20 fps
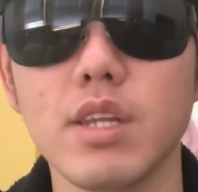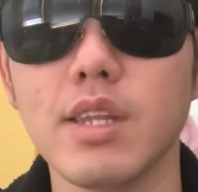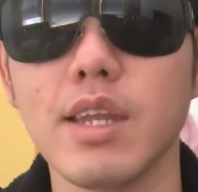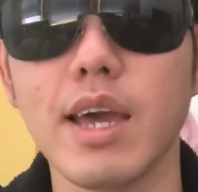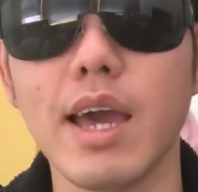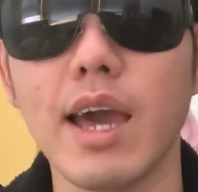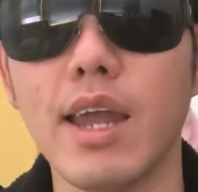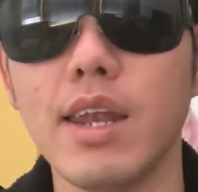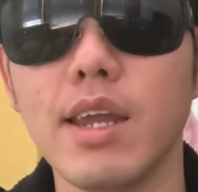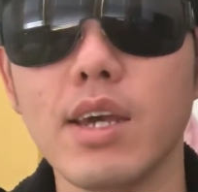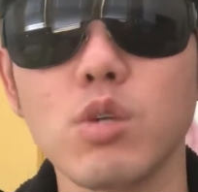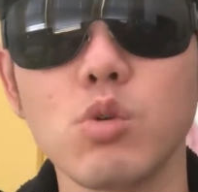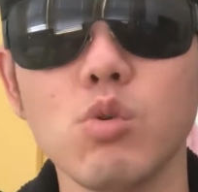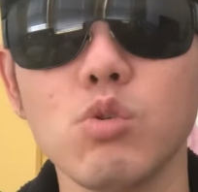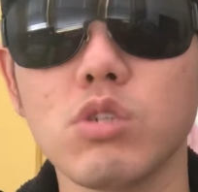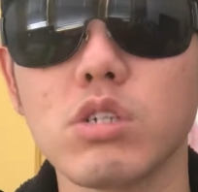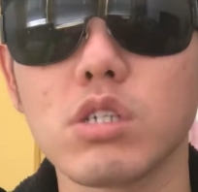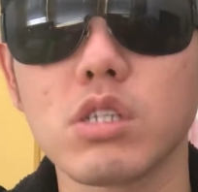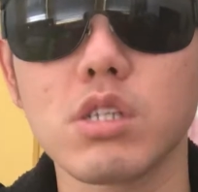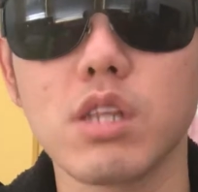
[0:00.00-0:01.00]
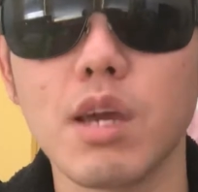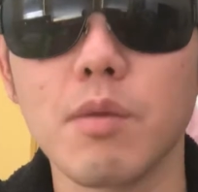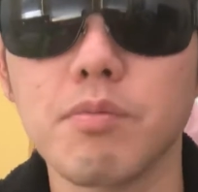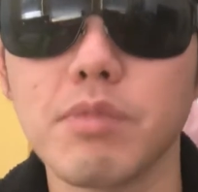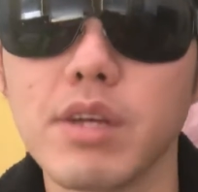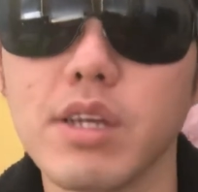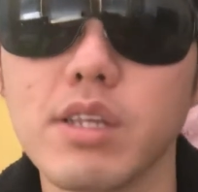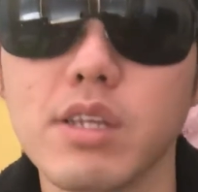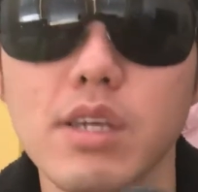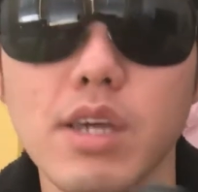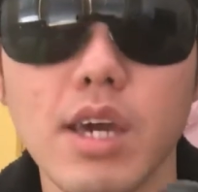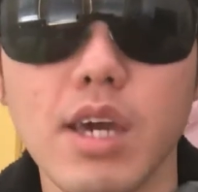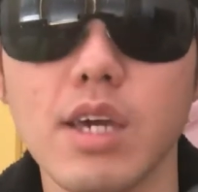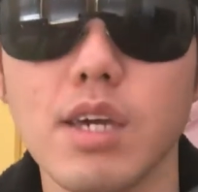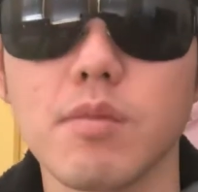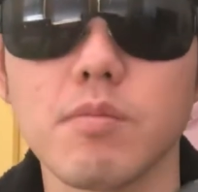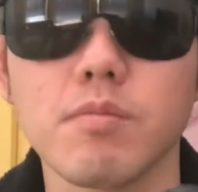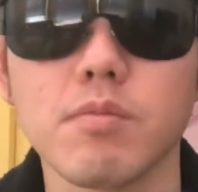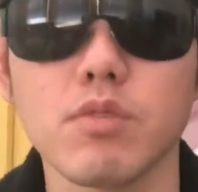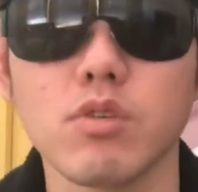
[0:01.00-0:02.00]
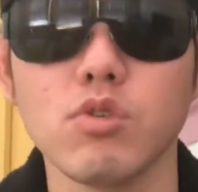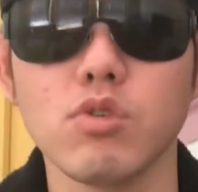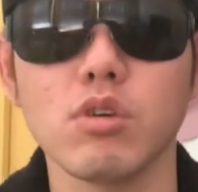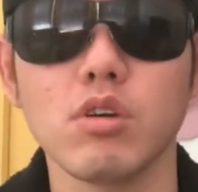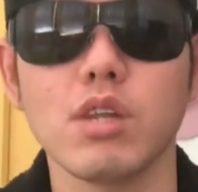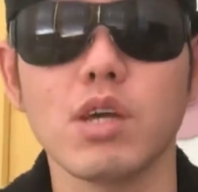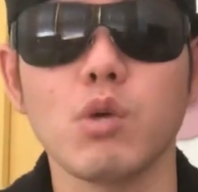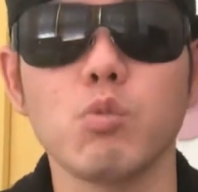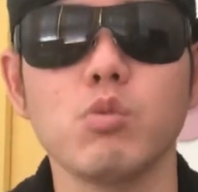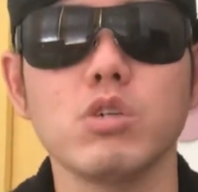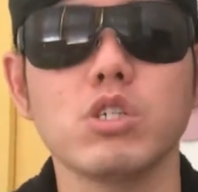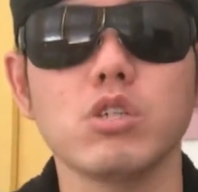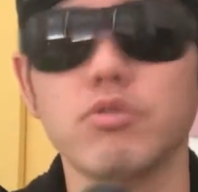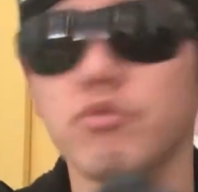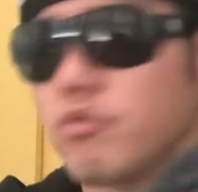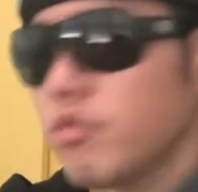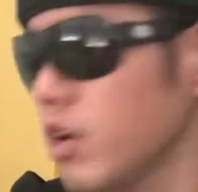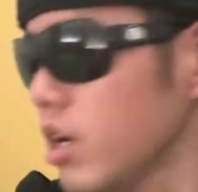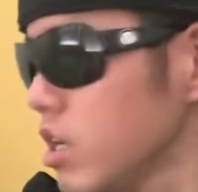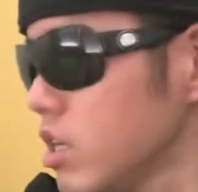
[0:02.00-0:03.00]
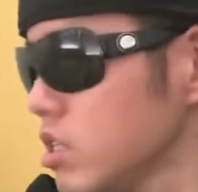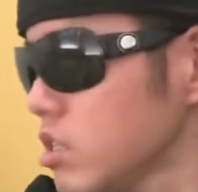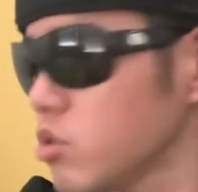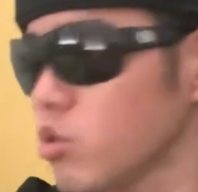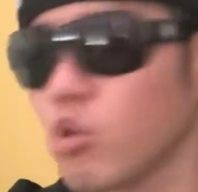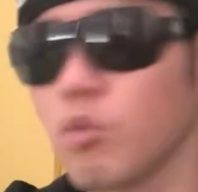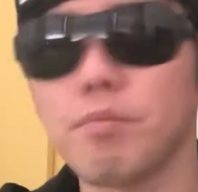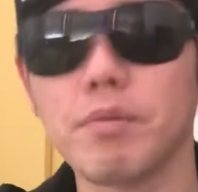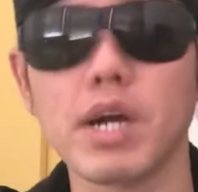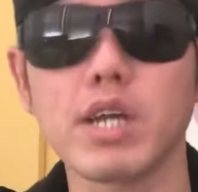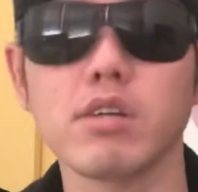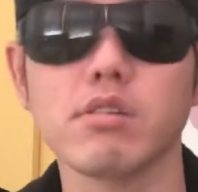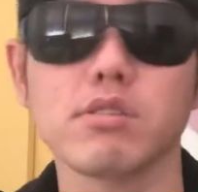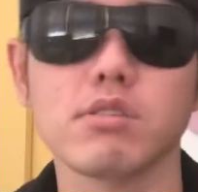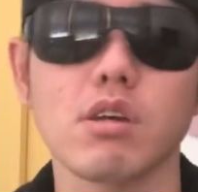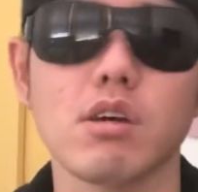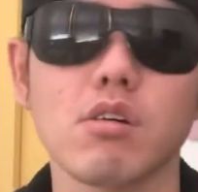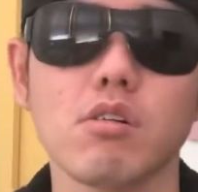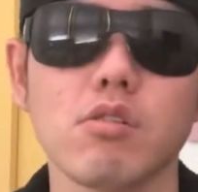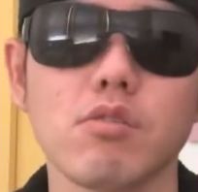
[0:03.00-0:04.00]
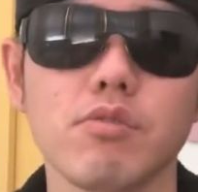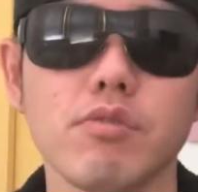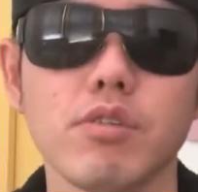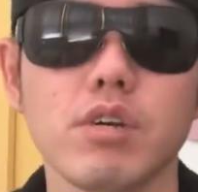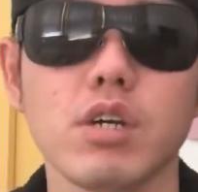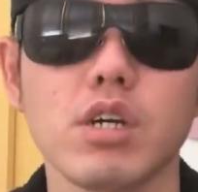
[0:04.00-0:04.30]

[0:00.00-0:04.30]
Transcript: And like you just like play the game, you know, like with your friends or by yourself.